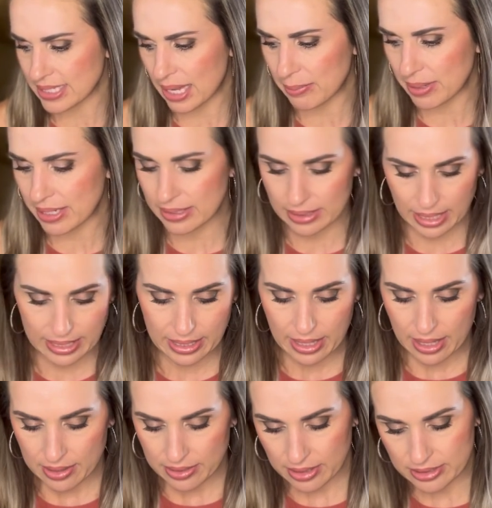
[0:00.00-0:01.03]
I mean, like
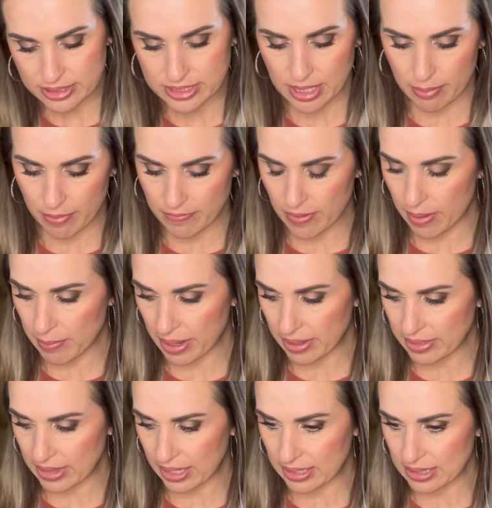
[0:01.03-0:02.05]
there's some of them, I
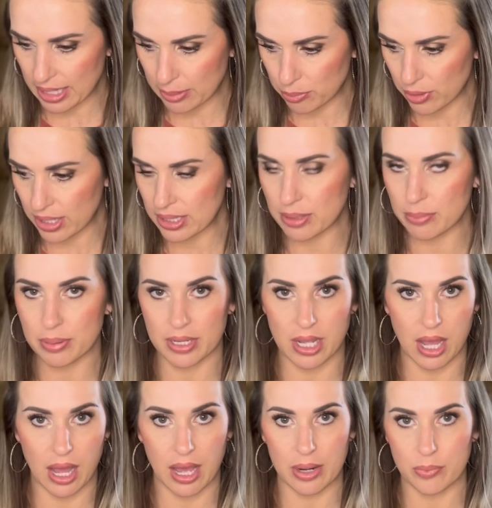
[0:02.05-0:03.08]
think like praline
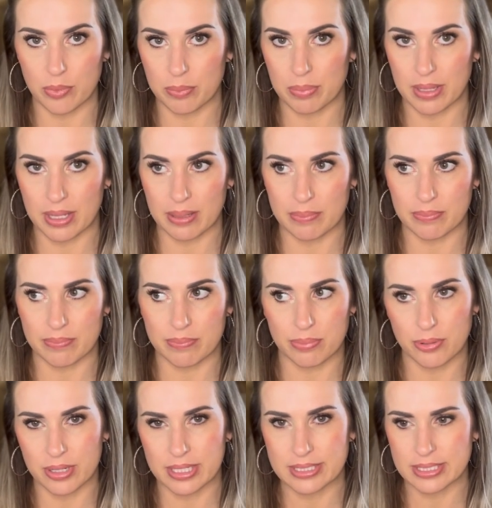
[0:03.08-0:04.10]
pecan would be
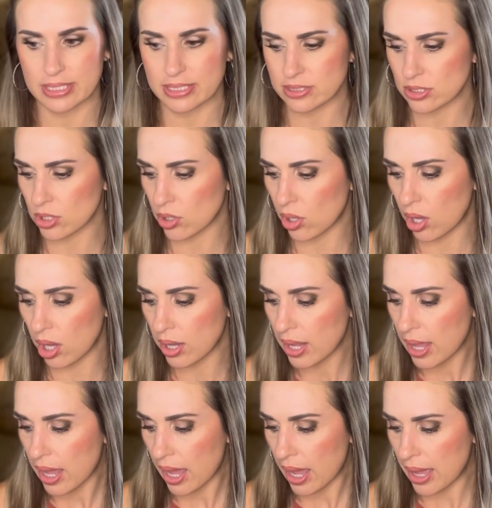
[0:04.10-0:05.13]
pretty seasonal.
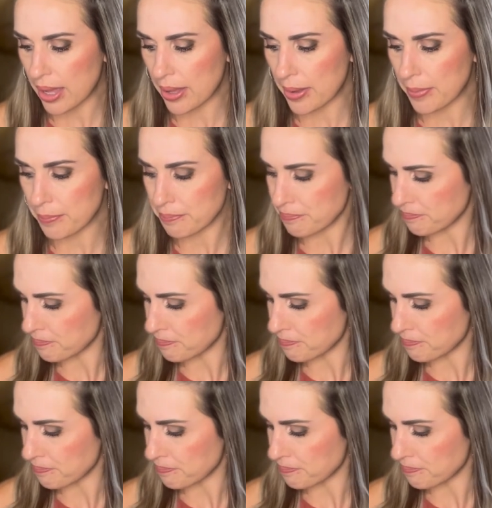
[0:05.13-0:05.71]
Um,